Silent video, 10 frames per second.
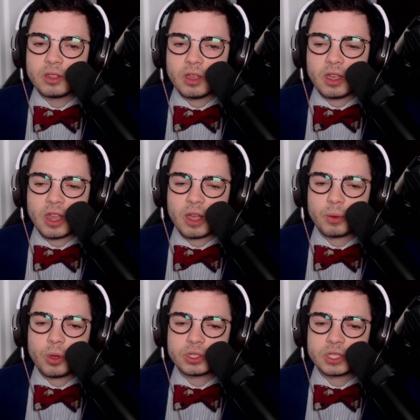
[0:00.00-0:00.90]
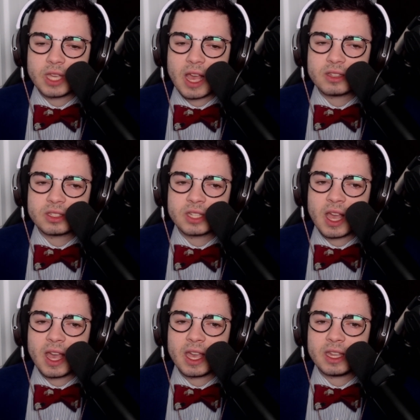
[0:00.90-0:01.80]
And now rolls to the
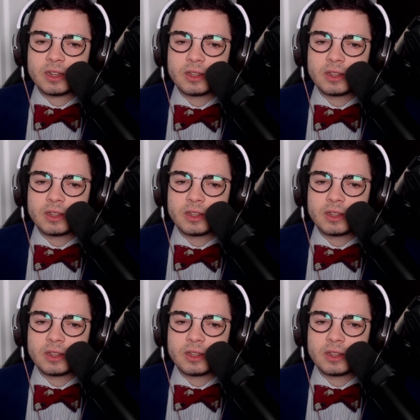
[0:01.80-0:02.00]
outside.